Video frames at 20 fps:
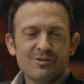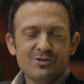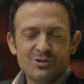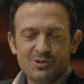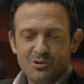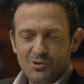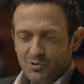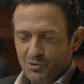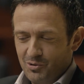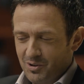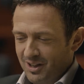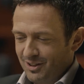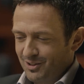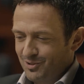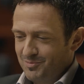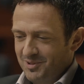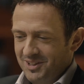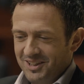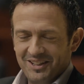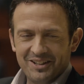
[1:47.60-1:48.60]
So great
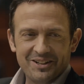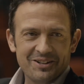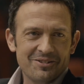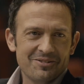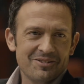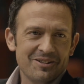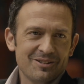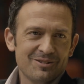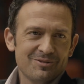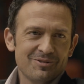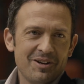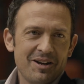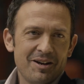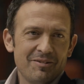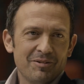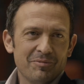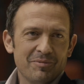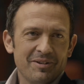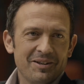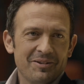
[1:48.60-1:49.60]
to be here. Thanks for
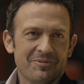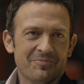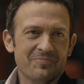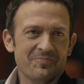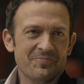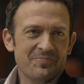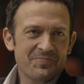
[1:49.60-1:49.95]
having me.